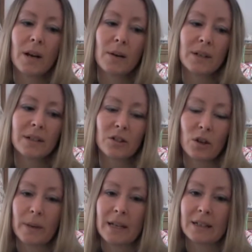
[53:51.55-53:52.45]
I went
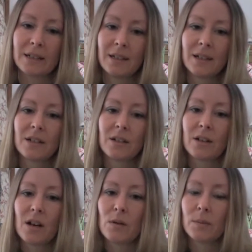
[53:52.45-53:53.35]
shopping to the
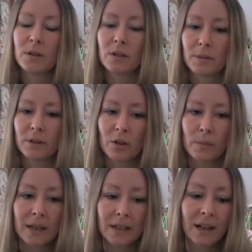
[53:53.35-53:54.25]
co-op to do my
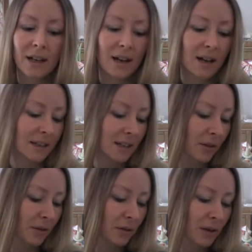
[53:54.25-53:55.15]
shopping, and then I
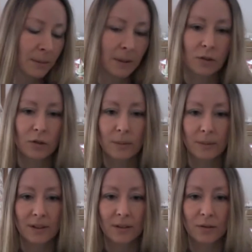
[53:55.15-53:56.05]
thought I'm going to treat
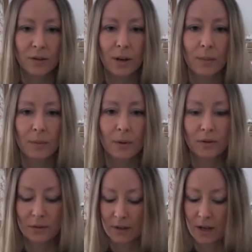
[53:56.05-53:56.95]
myself to a couple of
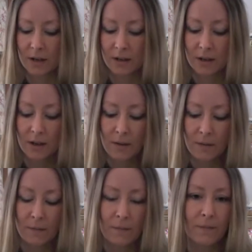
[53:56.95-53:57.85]
balls of yarn
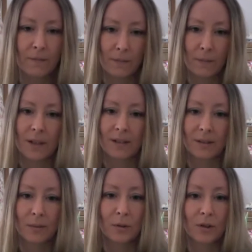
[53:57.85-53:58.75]
because the
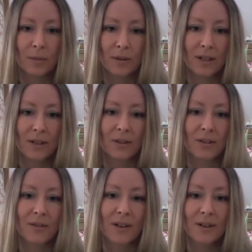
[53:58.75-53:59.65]
wool shop's only across
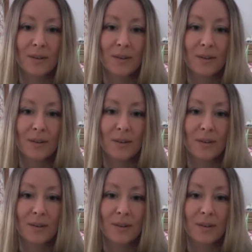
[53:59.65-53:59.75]
the road.